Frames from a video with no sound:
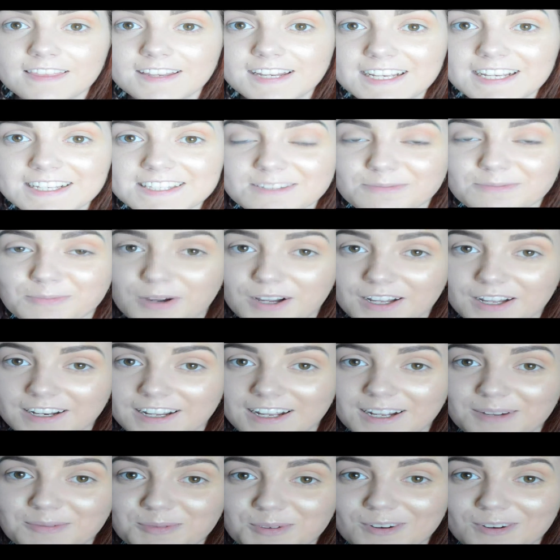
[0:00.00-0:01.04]
The next one
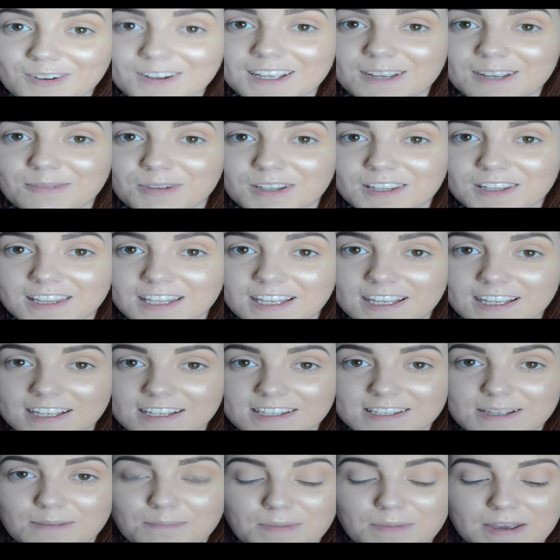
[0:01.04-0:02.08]
I'm going in with
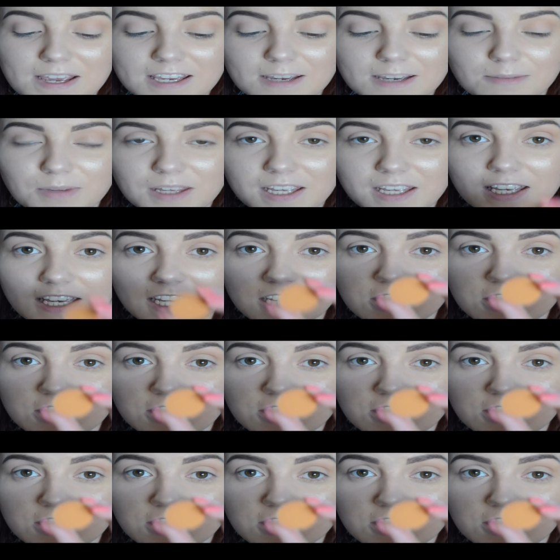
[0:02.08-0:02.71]
is Makeup Geek